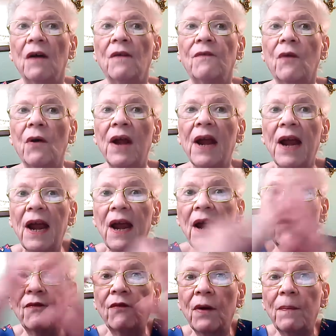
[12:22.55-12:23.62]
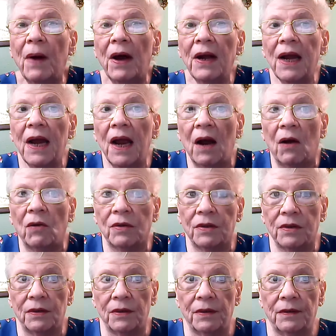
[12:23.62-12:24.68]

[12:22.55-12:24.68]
For everybody else.